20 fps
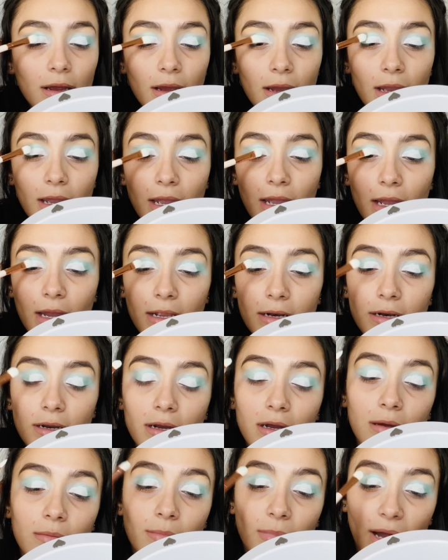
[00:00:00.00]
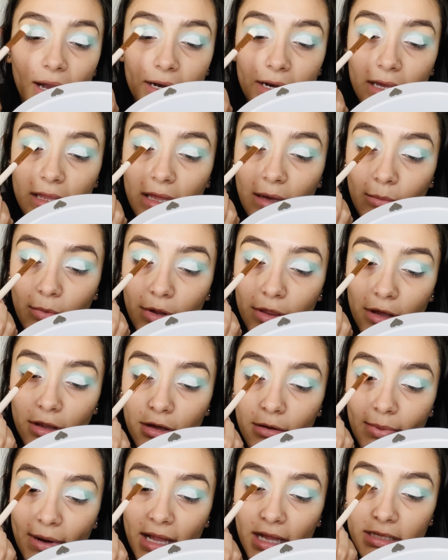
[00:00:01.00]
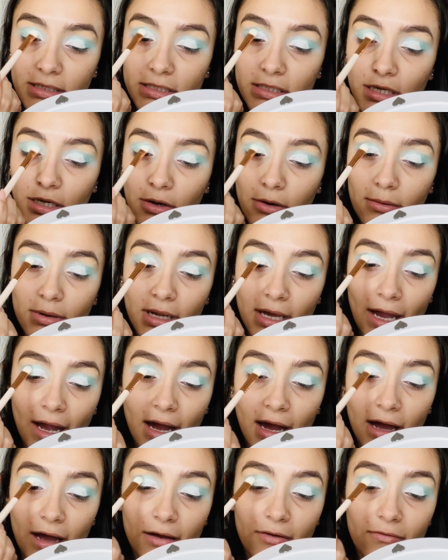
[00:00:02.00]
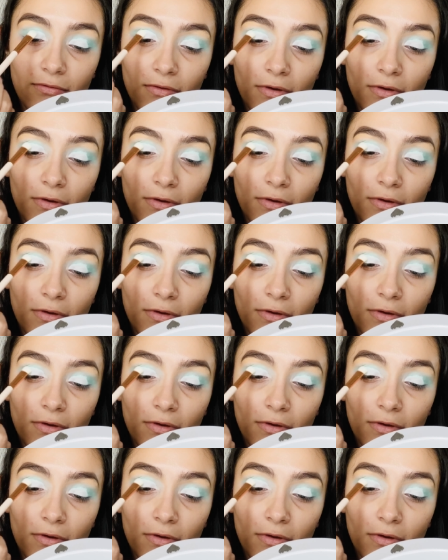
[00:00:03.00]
and combining them with other palettes that you already have.